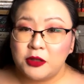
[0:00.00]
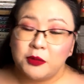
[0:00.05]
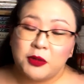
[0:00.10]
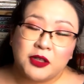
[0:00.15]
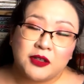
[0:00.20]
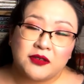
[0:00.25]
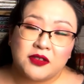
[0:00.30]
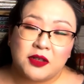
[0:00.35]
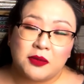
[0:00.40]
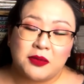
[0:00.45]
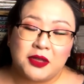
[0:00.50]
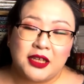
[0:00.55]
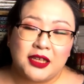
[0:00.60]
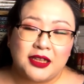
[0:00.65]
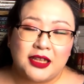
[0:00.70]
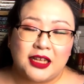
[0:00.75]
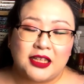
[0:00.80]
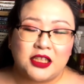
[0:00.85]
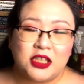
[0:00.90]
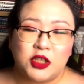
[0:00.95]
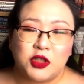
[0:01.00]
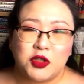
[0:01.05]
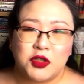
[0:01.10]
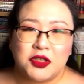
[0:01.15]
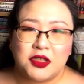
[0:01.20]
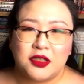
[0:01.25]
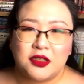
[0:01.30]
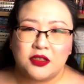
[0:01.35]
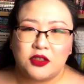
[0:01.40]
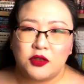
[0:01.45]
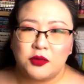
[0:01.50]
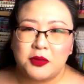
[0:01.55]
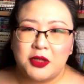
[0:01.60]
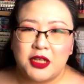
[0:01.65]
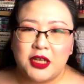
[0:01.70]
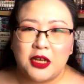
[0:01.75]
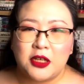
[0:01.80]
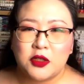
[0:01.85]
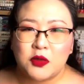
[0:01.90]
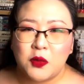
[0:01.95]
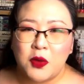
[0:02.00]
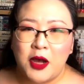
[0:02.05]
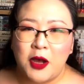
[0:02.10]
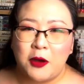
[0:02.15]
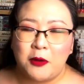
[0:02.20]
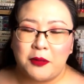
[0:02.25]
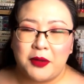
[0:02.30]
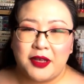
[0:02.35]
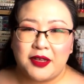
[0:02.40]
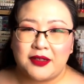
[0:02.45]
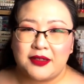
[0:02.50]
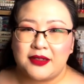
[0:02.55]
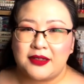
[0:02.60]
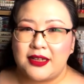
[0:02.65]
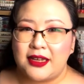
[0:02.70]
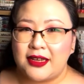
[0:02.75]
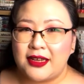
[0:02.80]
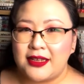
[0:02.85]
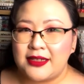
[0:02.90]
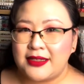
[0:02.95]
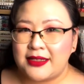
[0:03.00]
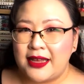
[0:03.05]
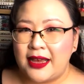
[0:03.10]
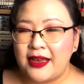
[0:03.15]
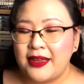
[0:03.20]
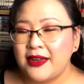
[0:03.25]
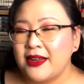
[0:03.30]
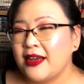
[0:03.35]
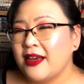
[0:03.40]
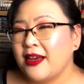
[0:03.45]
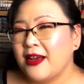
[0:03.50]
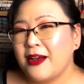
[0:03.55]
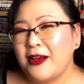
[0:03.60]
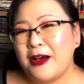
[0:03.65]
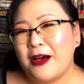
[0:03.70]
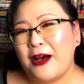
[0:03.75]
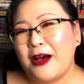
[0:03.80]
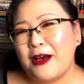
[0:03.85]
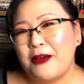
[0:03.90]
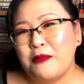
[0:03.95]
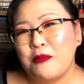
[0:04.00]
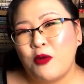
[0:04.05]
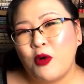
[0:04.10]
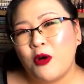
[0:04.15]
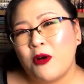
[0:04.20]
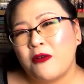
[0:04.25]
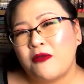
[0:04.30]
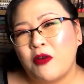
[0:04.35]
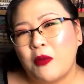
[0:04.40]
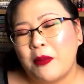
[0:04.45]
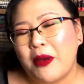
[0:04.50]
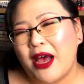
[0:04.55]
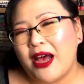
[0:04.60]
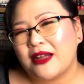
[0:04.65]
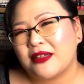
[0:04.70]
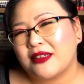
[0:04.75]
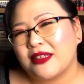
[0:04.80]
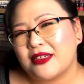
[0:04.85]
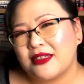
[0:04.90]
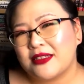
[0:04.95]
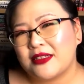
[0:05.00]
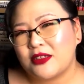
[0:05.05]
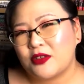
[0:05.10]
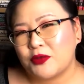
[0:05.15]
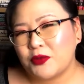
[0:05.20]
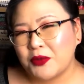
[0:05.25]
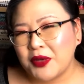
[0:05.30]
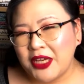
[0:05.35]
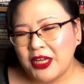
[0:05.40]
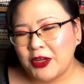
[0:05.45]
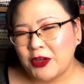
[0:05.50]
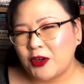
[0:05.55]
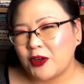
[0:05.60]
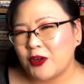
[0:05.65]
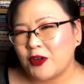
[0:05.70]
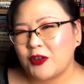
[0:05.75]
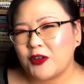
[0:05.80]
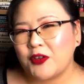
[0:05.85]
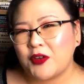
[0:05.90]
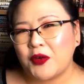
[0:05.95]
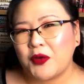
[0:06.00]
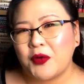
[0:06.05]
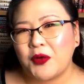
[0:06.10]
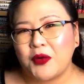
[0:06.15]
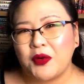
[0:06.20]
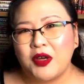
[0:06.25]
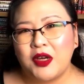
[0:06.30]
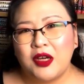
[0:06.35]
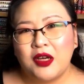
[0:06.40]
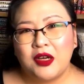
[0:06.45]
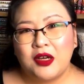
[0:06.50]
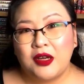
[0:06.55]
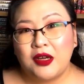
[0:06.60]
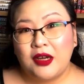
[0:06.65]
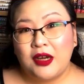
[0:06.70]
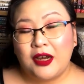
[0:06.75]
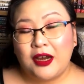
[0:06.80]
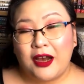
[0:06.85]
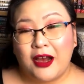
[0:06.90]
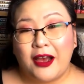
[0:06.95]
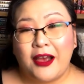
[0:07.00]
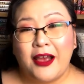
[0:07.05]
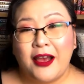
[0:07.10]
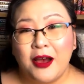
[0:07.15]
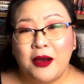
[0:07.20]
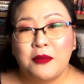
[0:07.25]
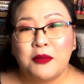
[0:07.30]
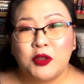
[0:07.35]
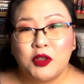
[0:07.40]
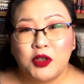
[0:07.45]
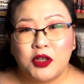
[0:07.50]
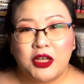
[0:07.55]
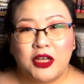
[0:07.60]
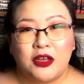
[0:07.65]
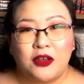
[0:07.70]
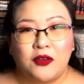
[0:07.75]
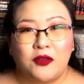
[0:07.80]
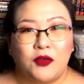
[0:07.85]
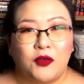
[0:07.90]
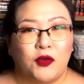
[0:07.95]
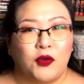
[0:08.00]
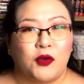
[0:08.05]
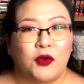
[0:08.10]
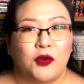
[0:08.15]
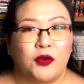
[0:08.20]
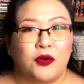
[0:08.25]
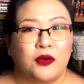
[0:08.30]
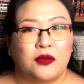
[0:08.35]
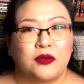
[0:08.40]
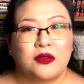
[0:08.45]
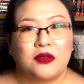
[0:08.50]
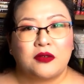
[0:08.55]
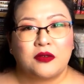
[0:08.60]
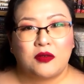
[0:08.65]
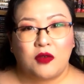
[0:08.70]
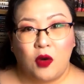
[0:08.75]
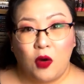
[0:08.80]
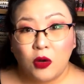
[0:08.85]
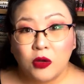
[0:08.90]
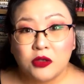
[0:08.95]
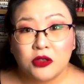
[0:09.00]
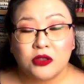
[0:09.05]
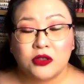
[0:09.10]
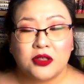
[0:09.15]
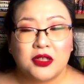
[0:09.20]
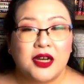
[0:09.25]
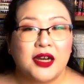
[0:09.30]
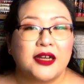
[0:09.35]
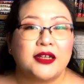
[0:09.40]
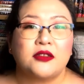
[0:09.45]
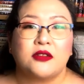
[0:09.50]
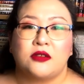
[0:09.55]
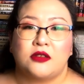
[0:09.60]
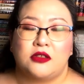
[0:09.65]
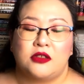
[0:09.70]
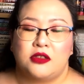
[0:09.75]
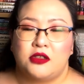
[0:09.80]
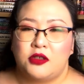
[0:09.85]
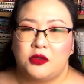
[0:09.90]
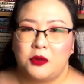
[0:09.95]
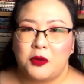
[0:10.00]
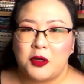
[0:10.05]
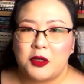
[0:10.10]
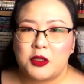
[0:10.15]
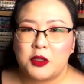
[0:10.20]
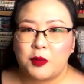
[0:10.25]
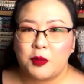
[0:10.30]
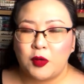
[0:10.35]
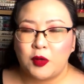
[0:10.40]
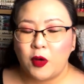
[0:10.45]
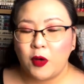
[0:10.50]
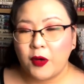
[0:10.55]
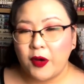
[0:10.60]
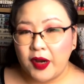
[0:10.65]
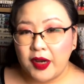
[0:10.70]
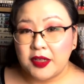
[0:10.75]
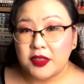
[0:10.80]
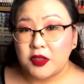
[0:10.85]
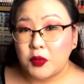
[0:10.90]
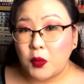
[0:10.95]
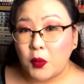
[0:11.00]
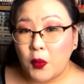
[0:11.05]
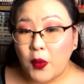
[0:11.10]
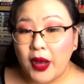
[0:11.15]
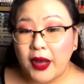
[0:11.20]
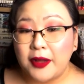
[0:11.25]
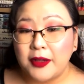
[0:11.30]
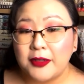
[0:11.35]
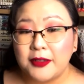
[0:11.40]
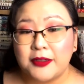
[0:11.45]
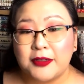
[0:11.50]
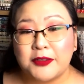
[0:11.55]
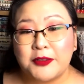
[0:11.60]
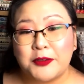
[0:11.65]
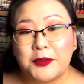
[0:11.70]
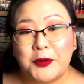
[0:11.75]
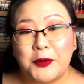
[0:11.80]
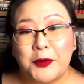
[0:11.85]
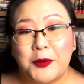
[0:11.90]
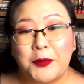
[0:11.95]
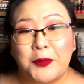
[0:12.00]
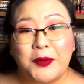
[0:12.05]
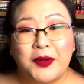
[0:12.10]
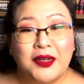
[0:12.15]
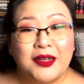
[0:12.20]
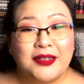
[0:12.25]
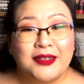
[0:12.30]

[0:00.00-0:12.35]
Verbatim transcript: to be of something that's interesting to me as well because like I said, I'm more of a backlist reader. So I am looking for older titles to explore as well. So